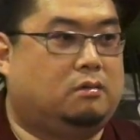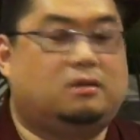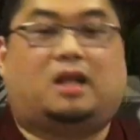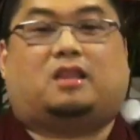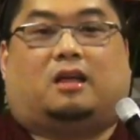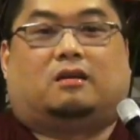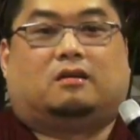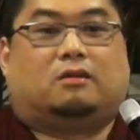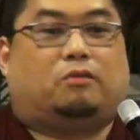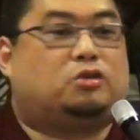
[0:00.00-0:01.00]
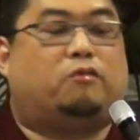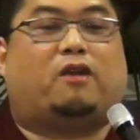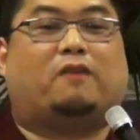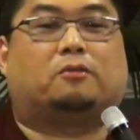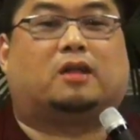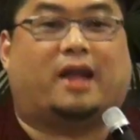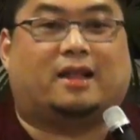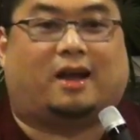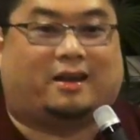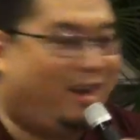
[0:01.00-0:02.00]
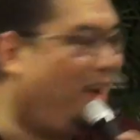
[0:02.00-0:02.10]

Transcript: Nothing. We're too far from the landline.